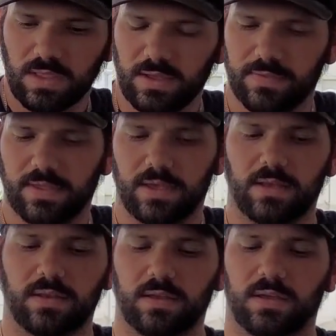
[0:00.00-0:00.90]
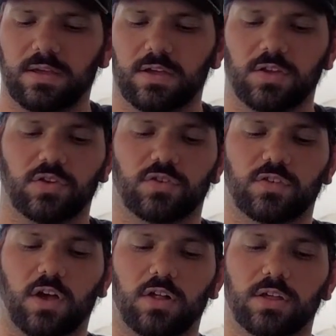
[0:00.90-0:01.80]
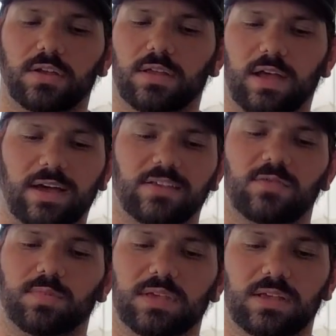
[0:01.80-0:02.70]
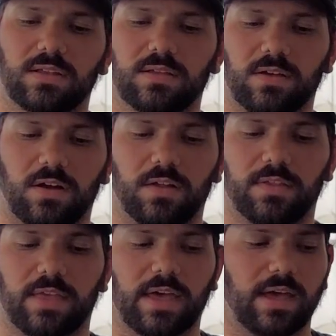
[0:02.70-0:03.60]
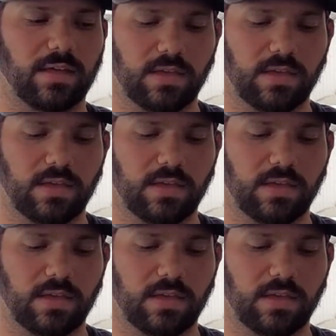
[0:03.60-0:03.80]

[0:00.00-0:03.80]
and then your solid high speed on that.